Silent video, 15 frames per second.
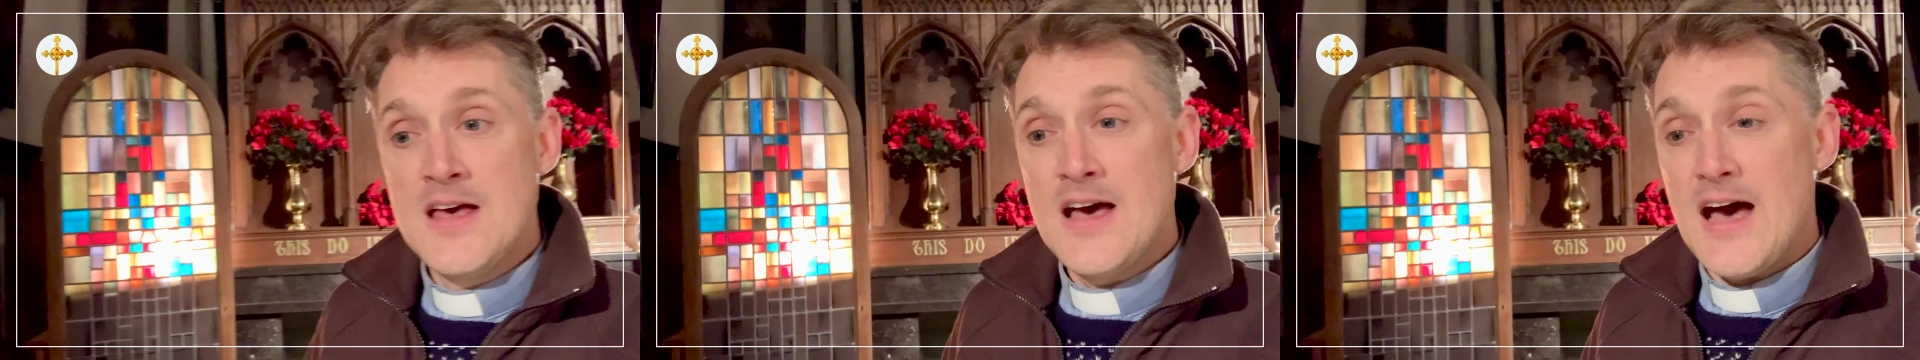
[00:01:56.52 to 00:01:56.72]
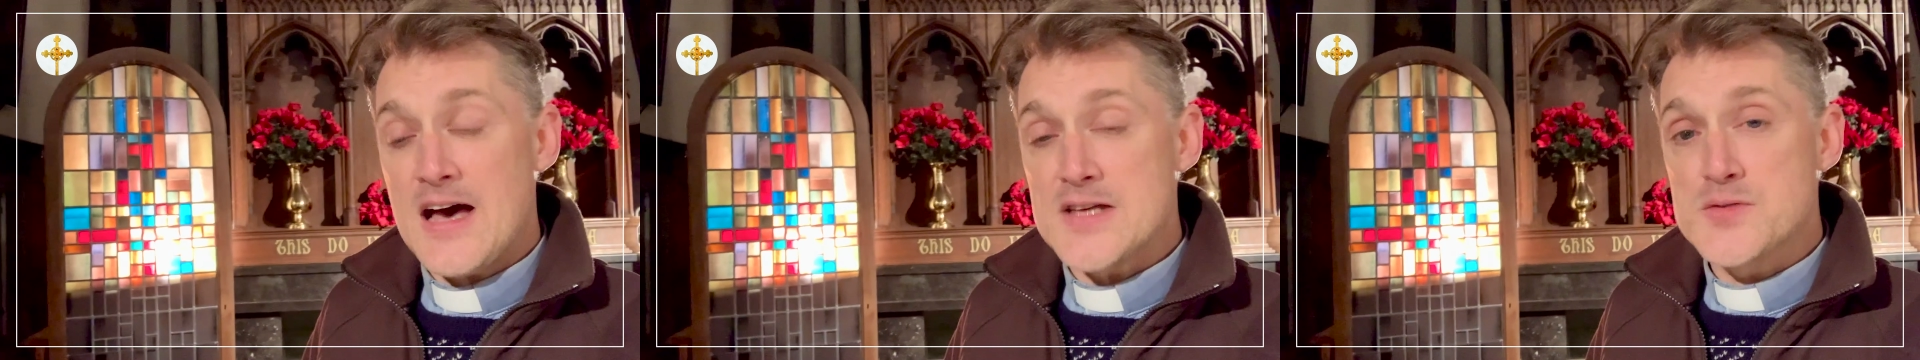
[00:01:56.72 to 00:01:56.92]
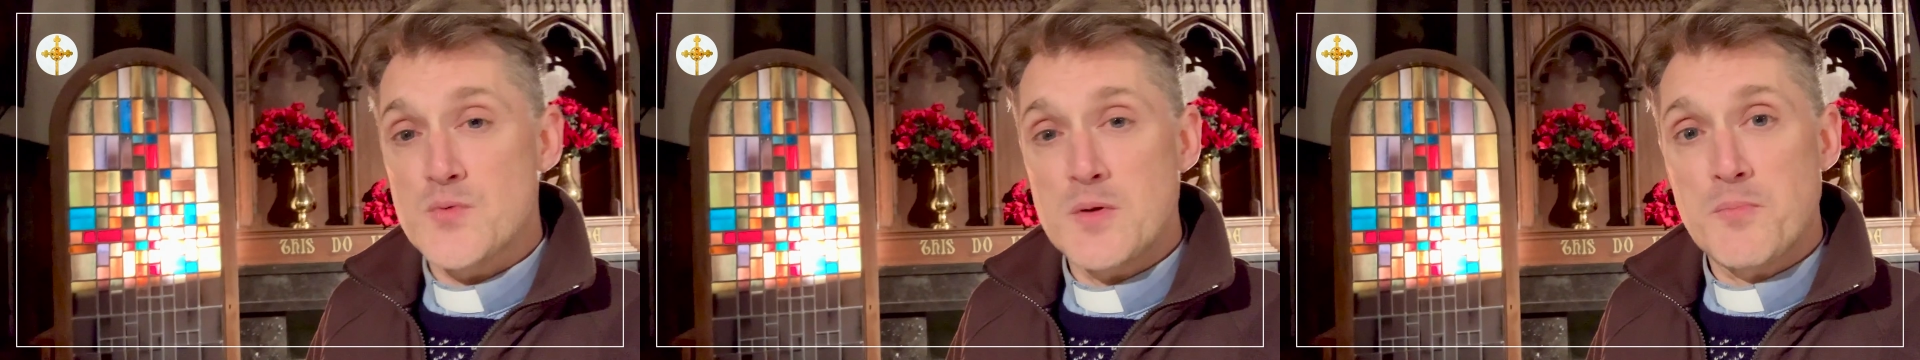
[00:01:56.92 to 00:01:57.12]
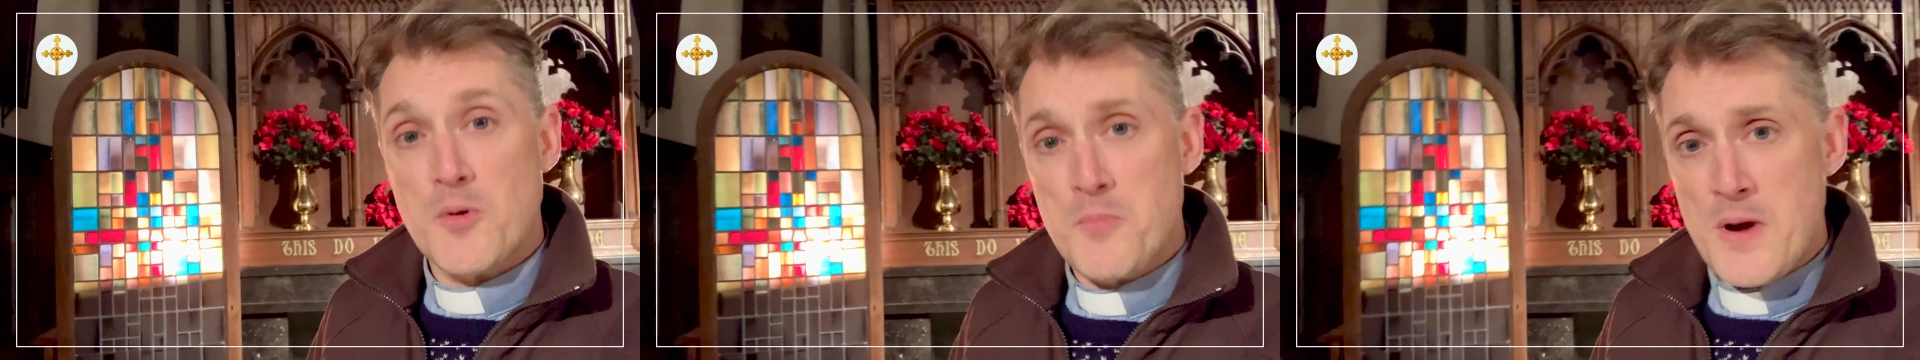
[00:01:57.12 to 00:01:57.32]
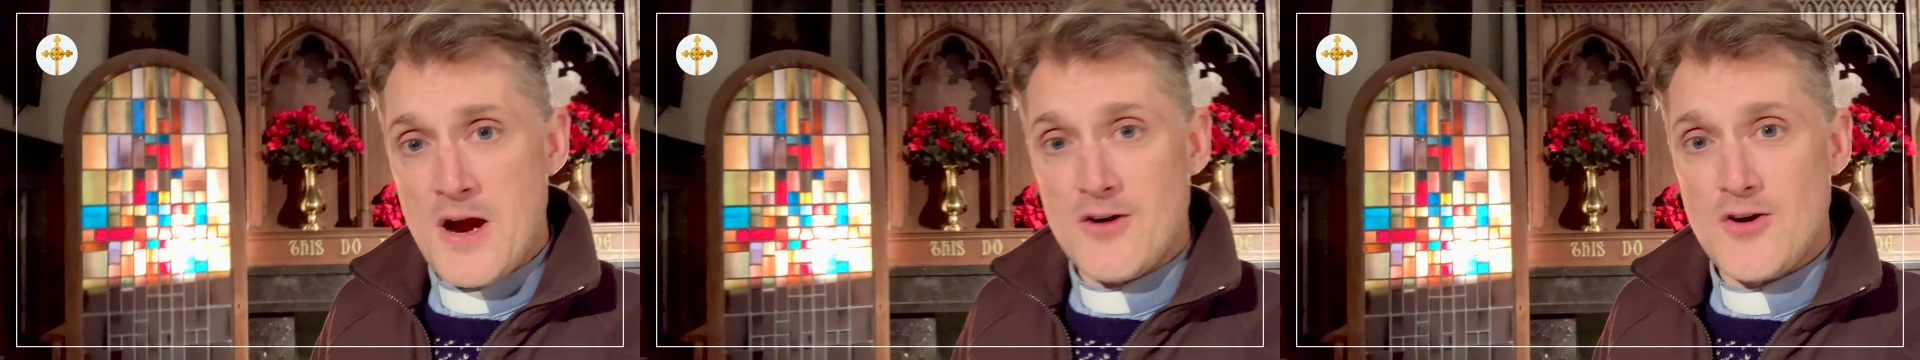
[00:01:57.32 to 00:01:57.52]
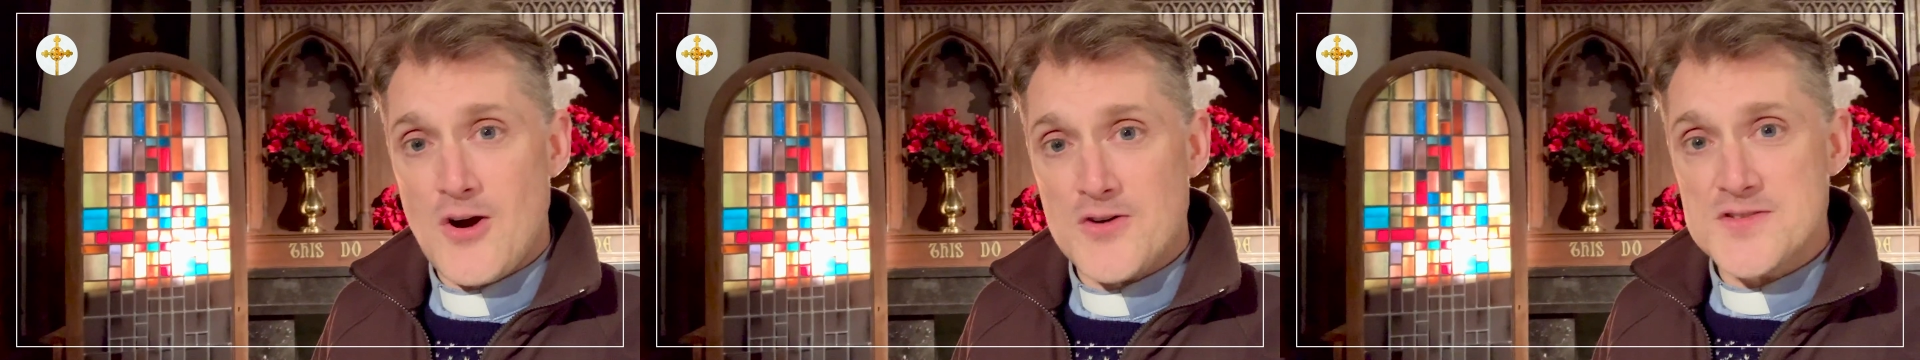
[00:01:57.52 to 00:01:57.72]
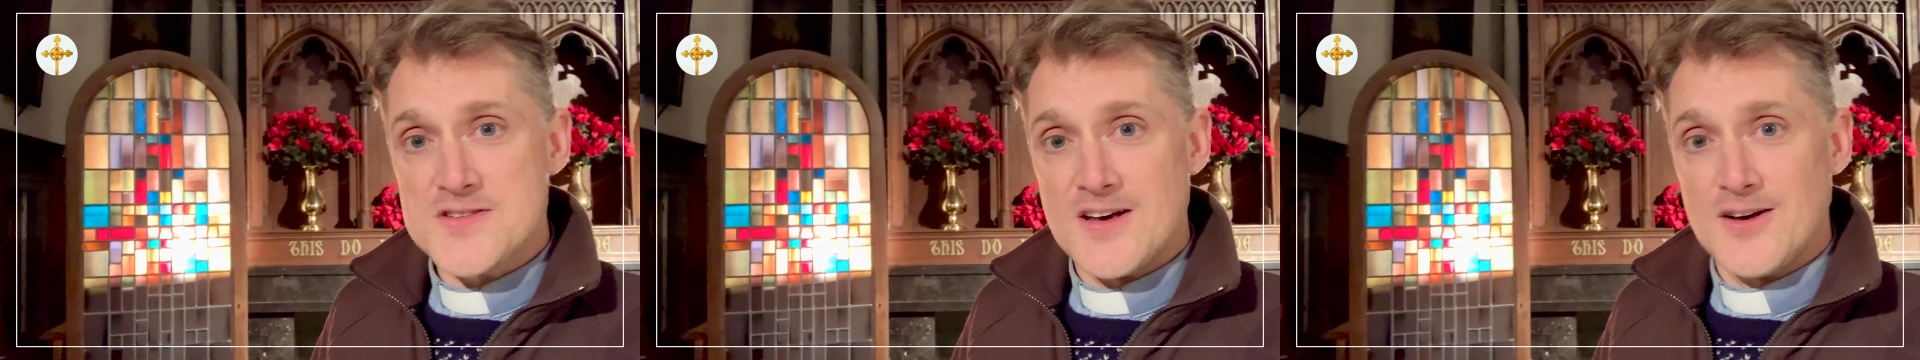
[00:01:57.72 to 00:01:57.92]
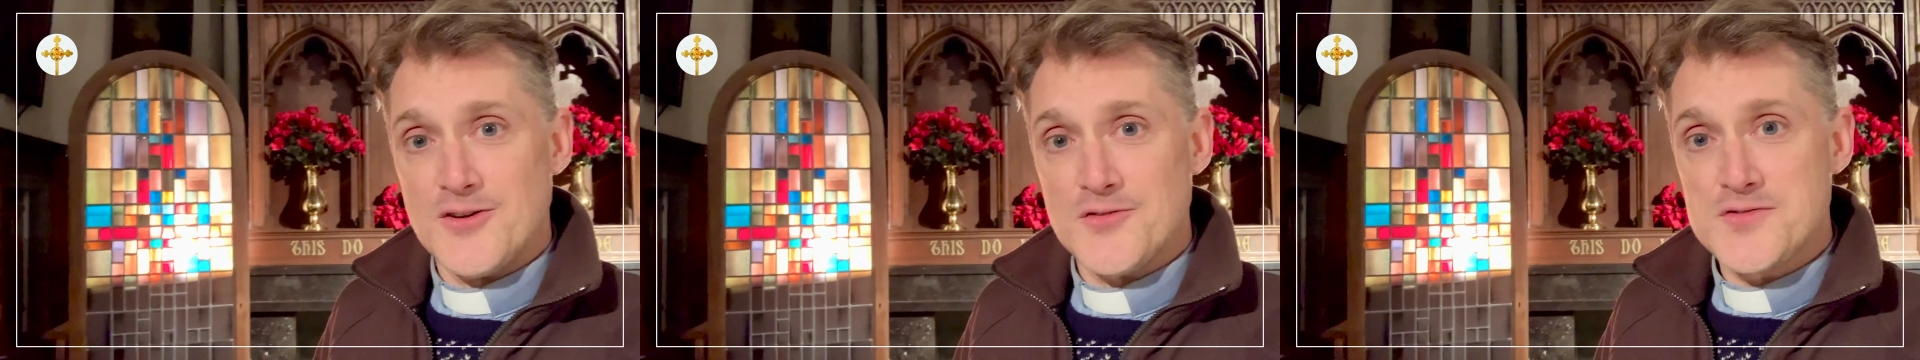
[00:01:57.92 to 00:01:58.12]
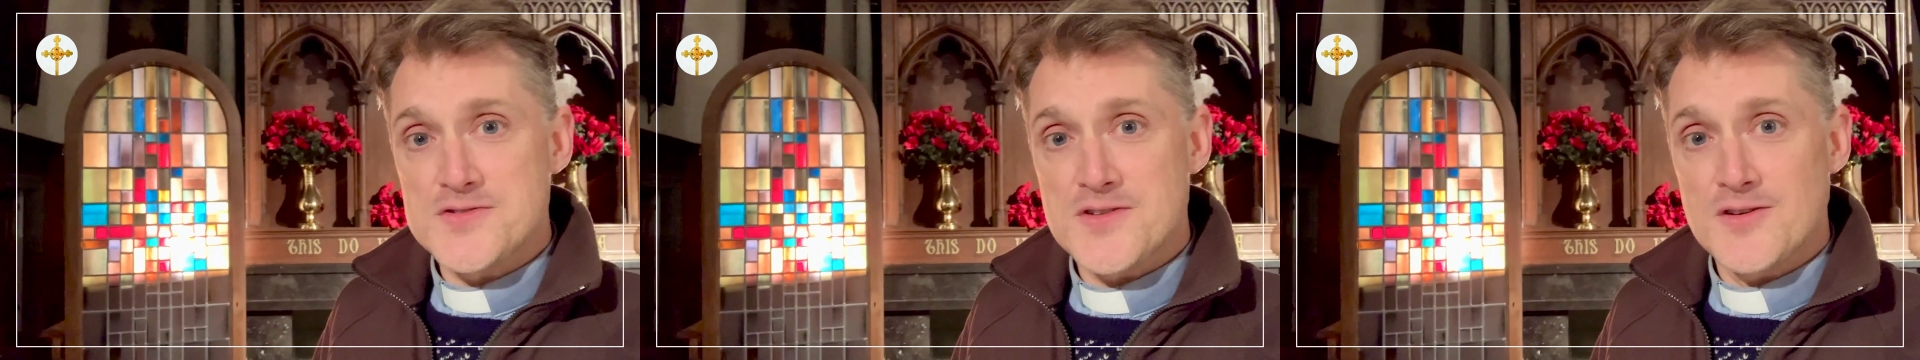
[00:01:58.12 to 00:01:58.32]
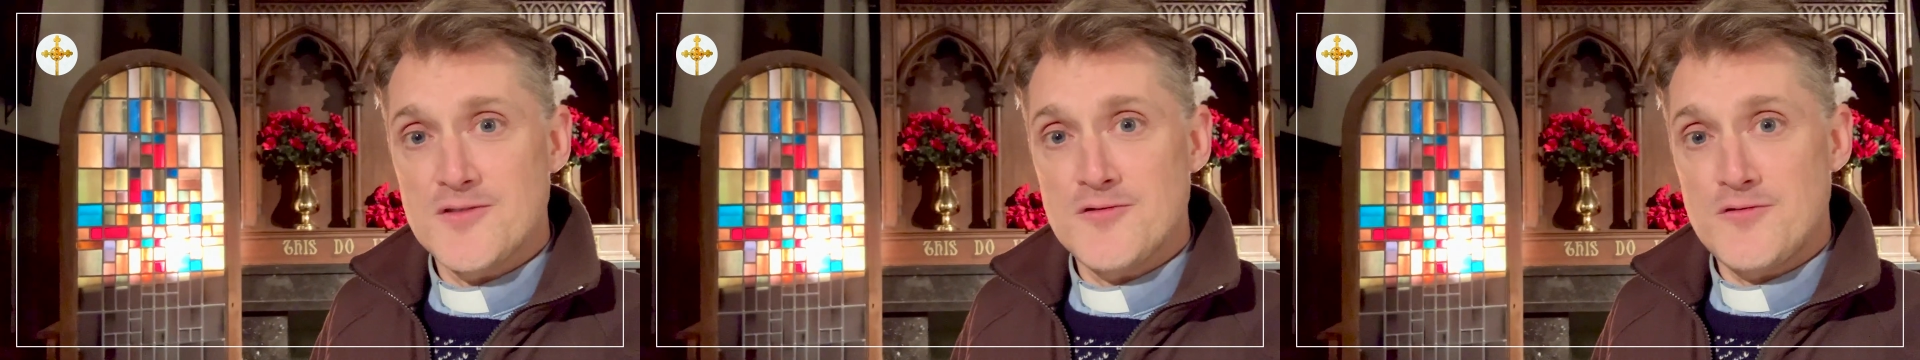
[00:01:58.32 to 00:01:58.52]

as we prepare ourselves